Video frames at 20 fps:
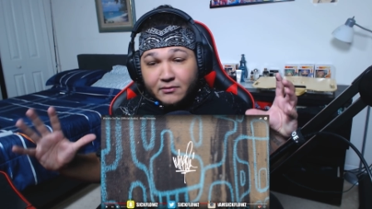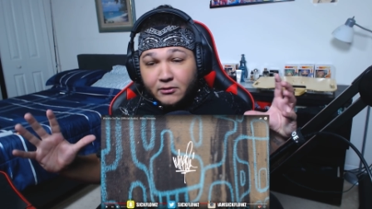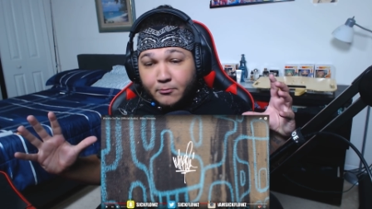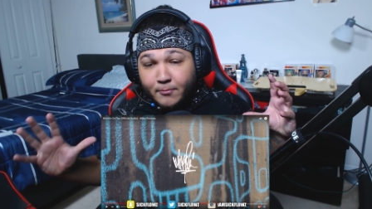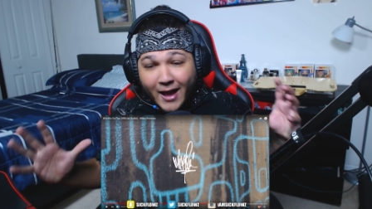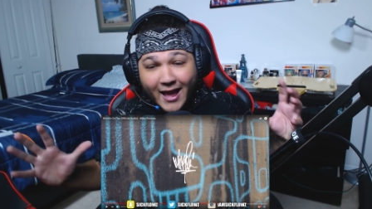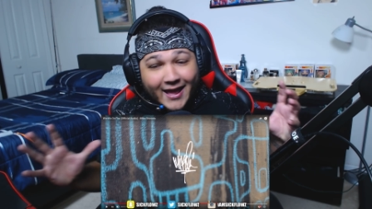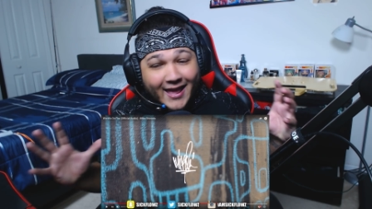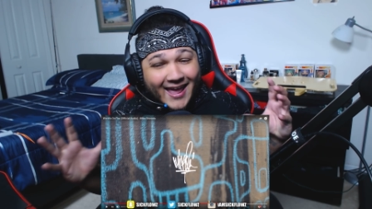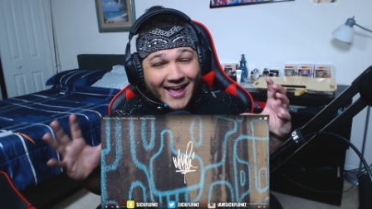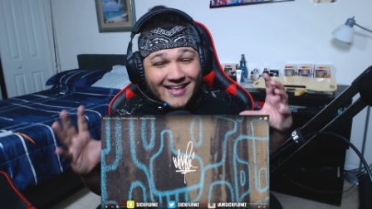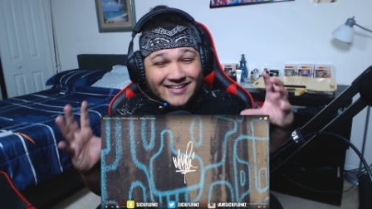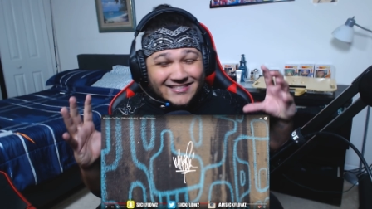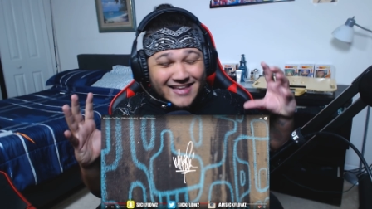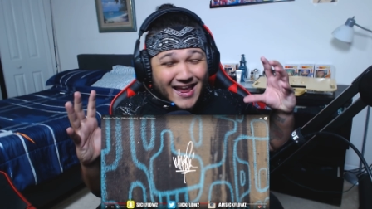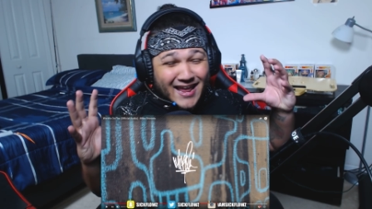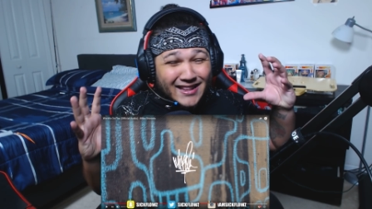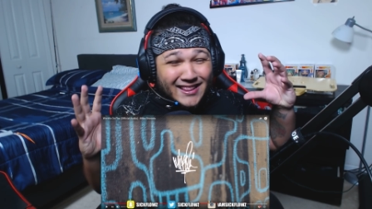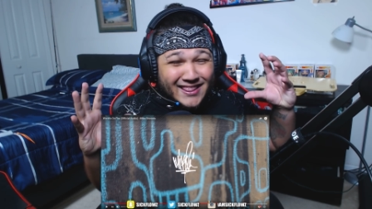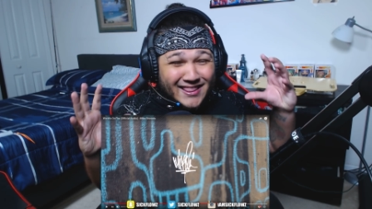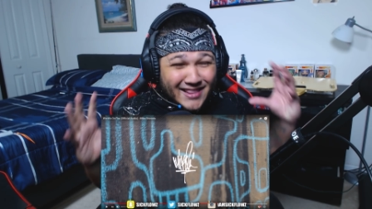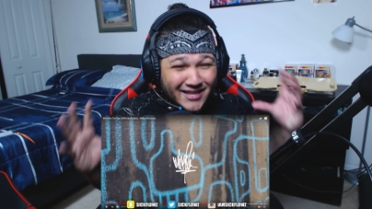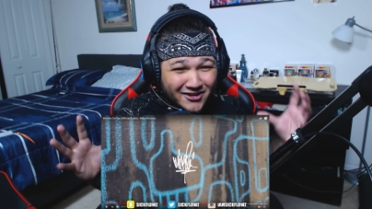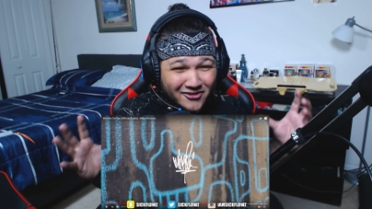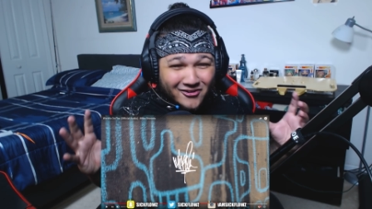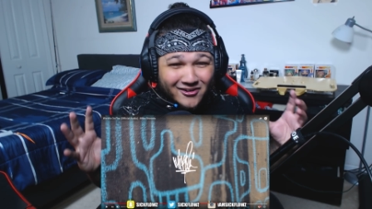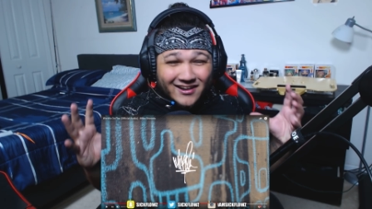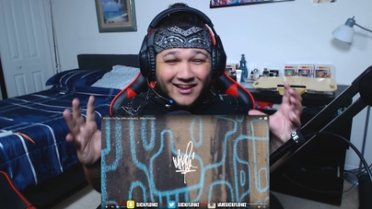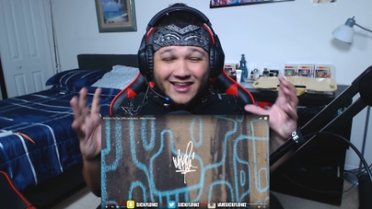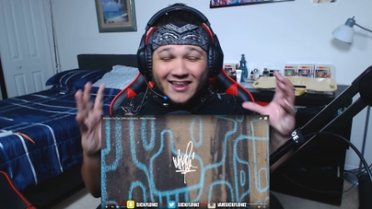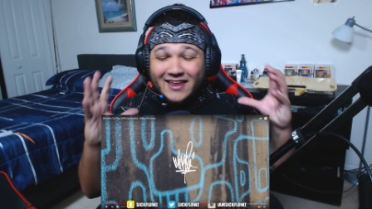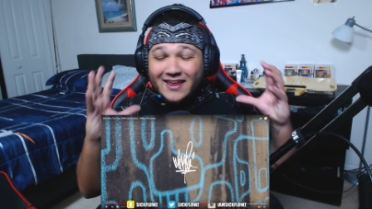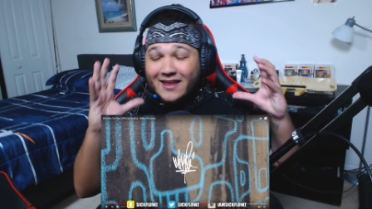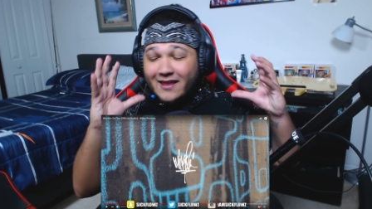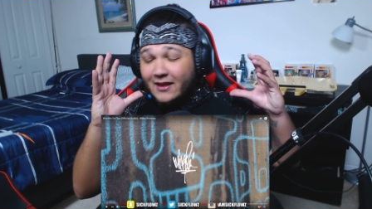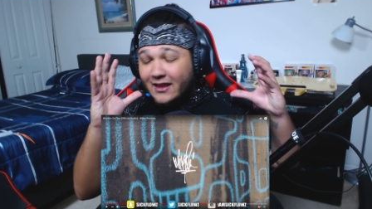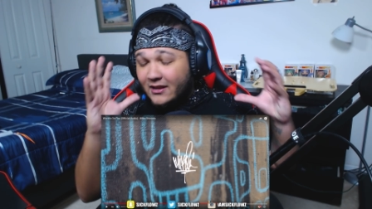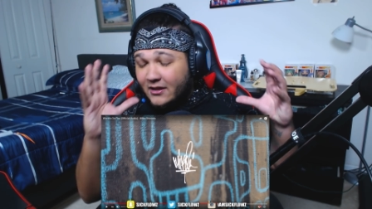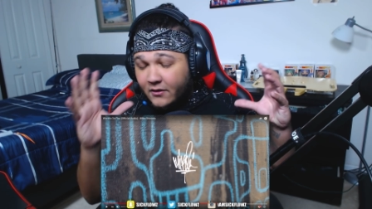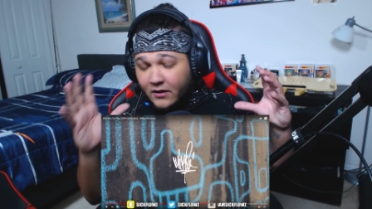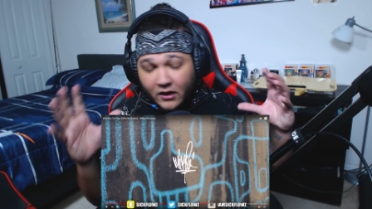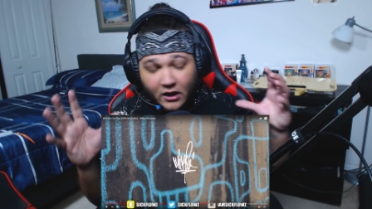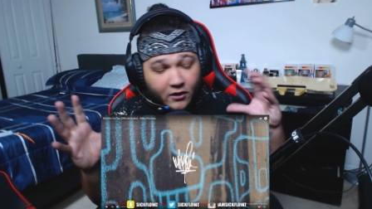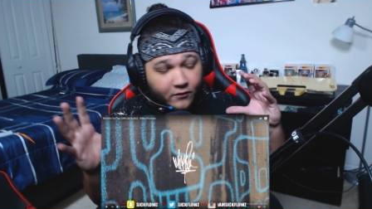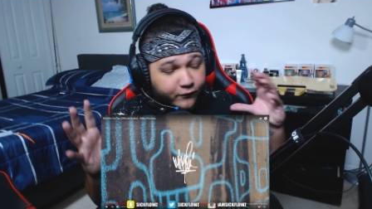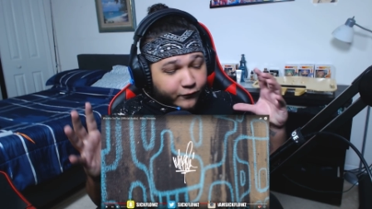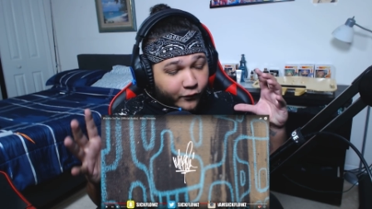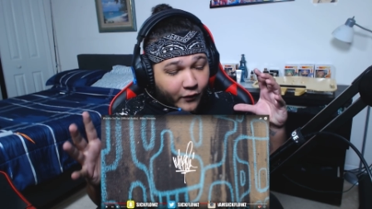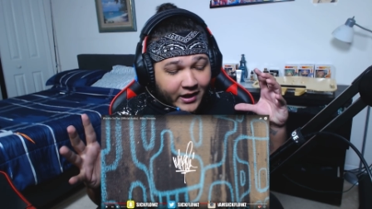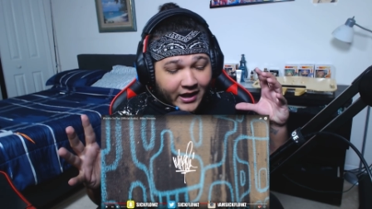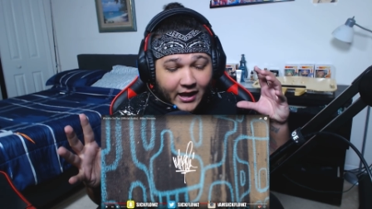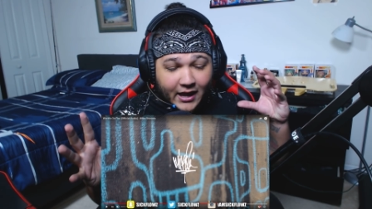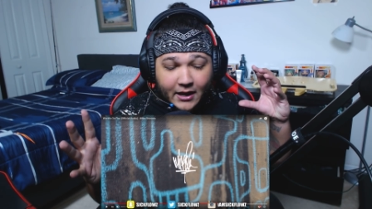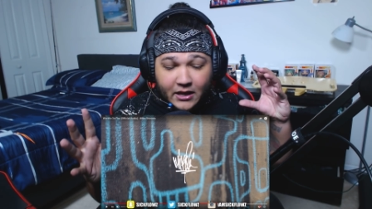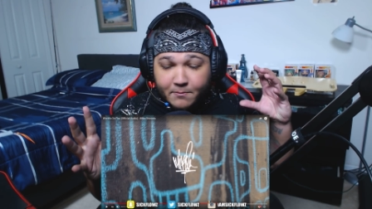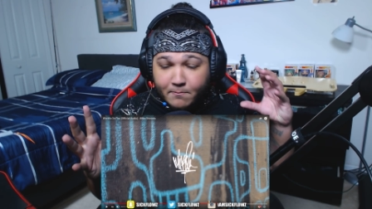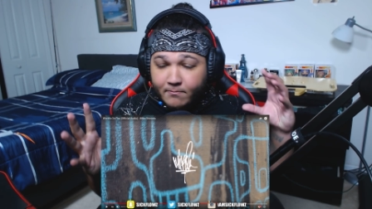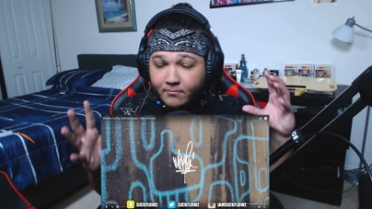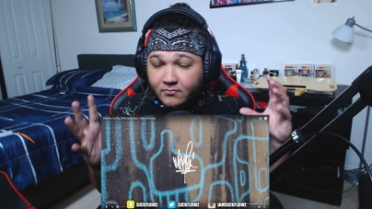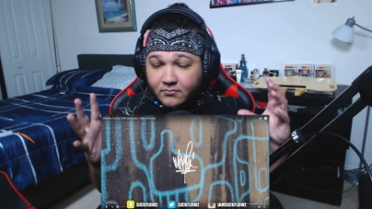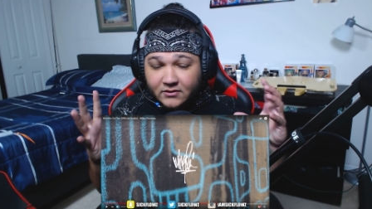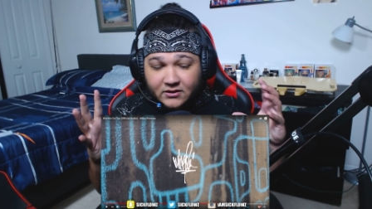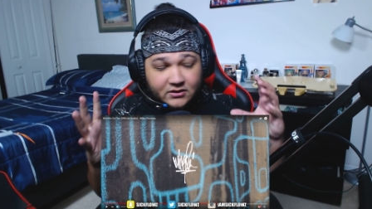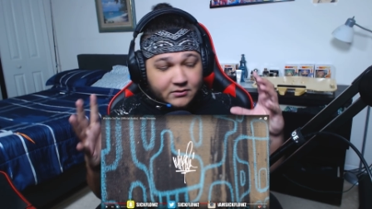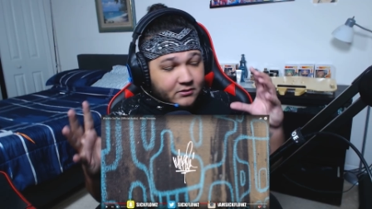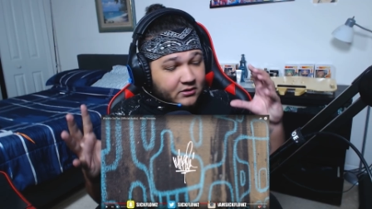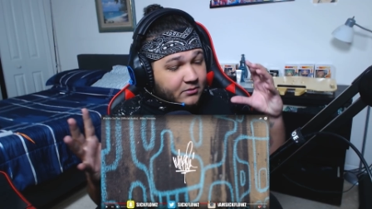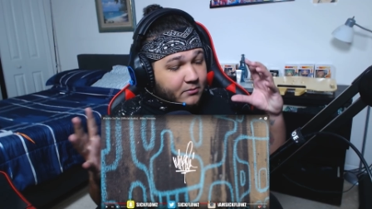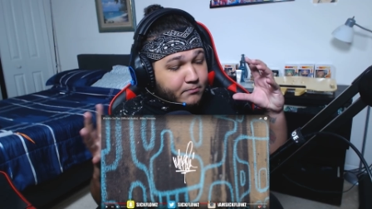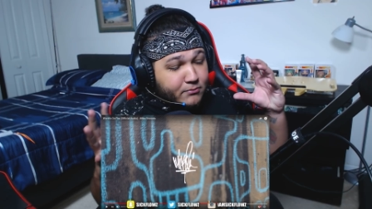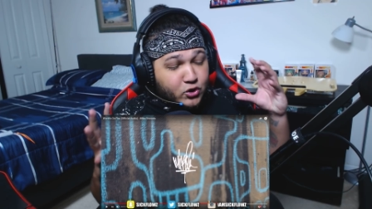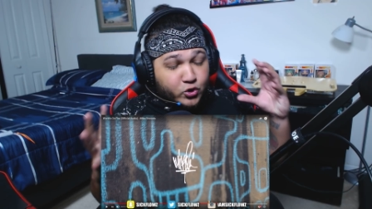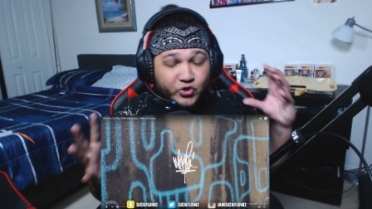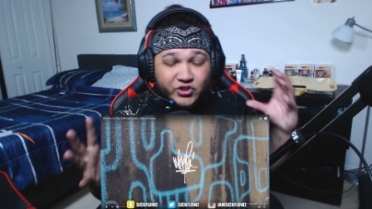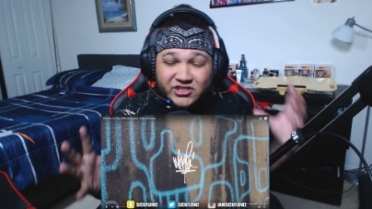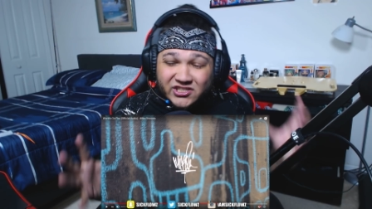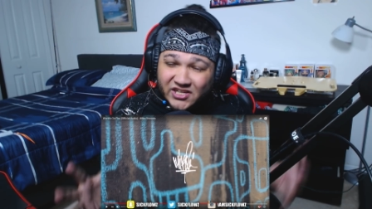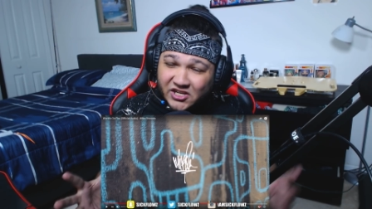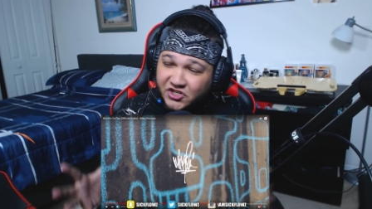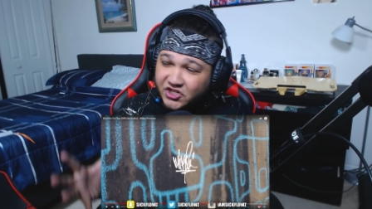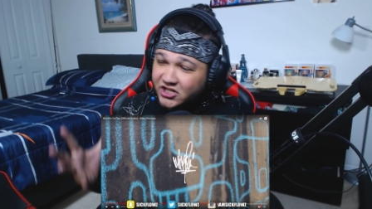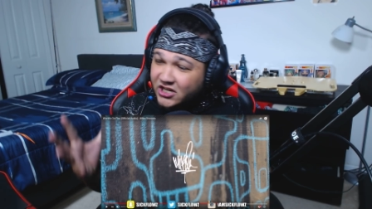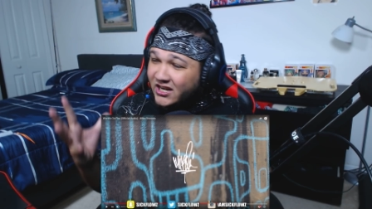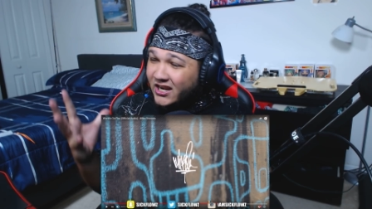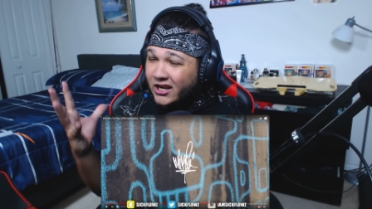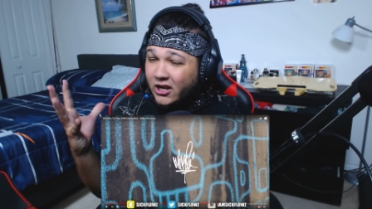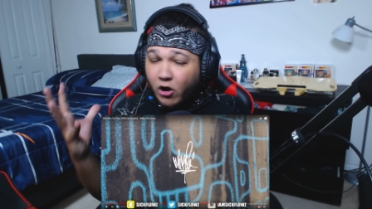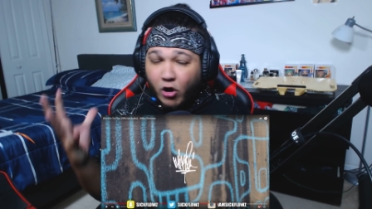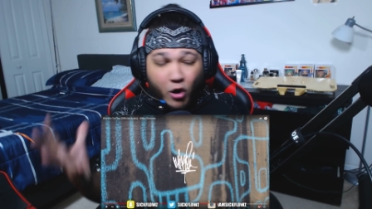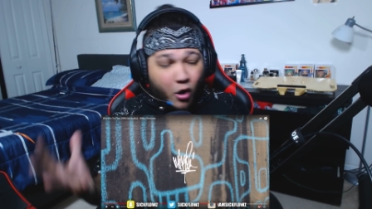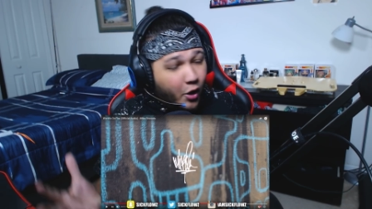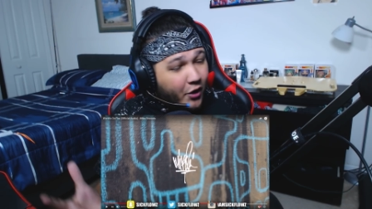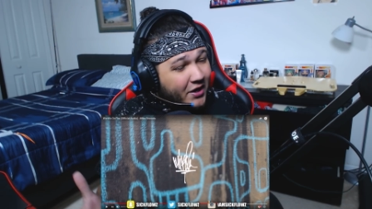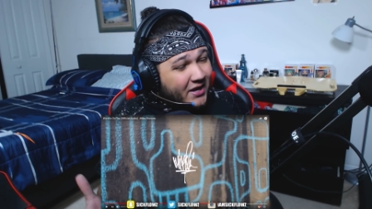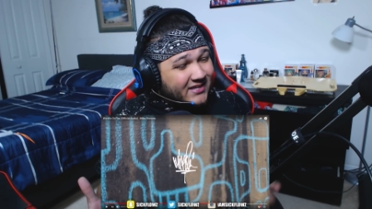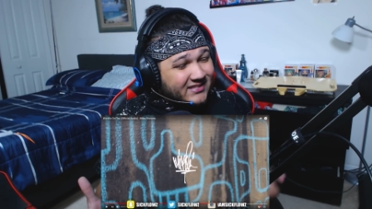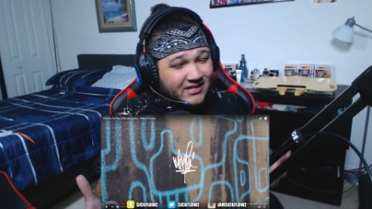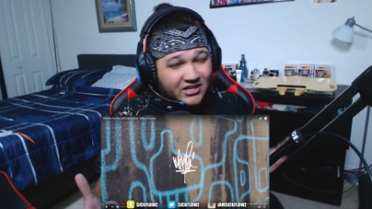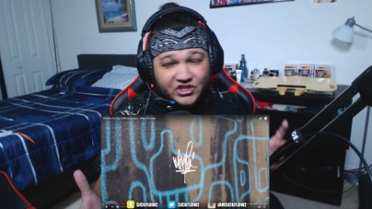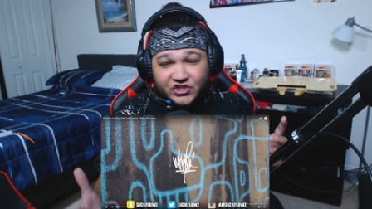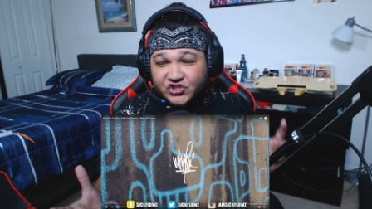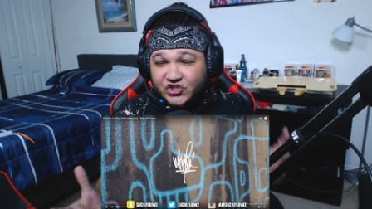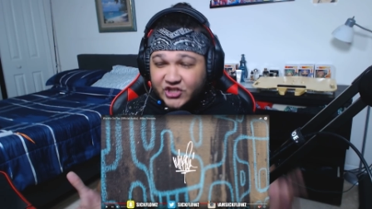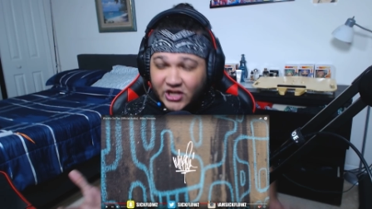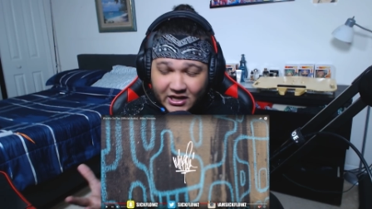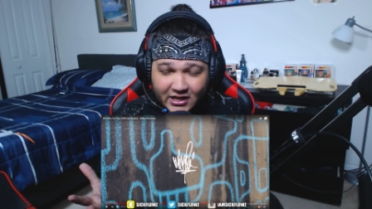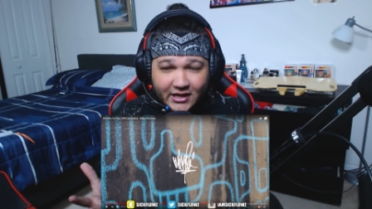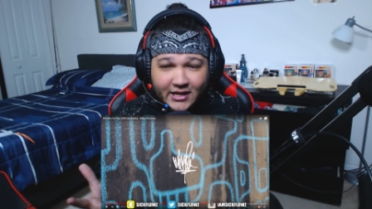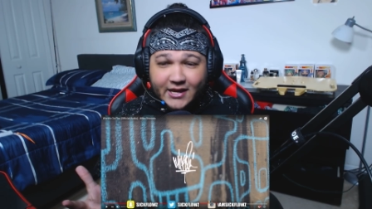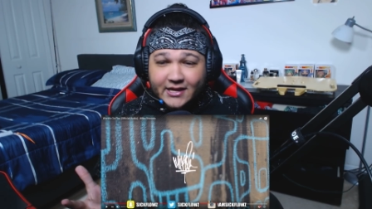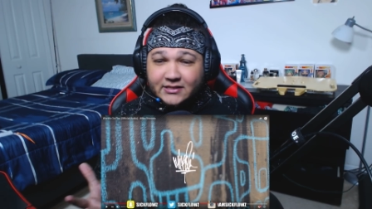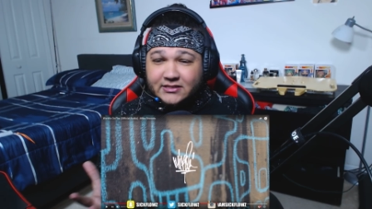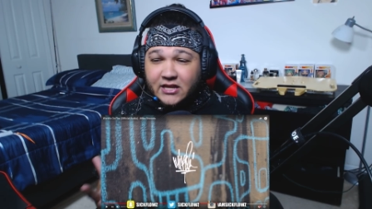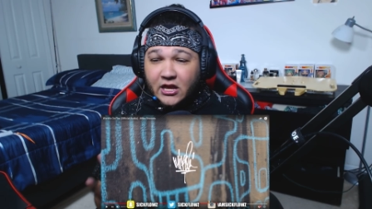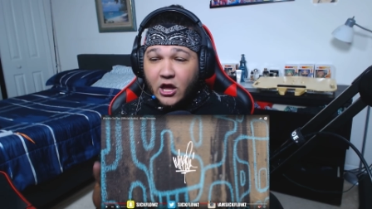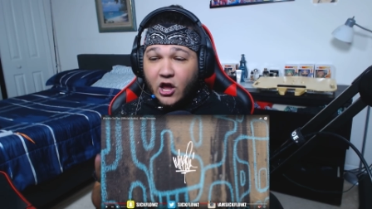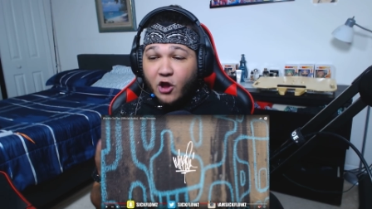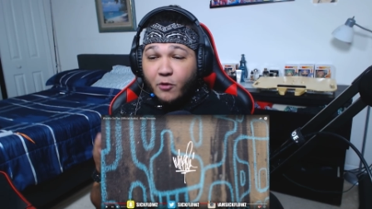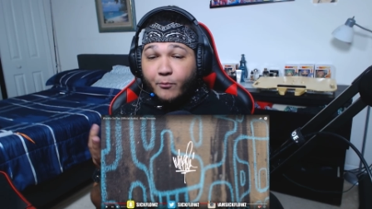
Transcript: Mike is a literally uh, a freaking musician, an artist, a genius.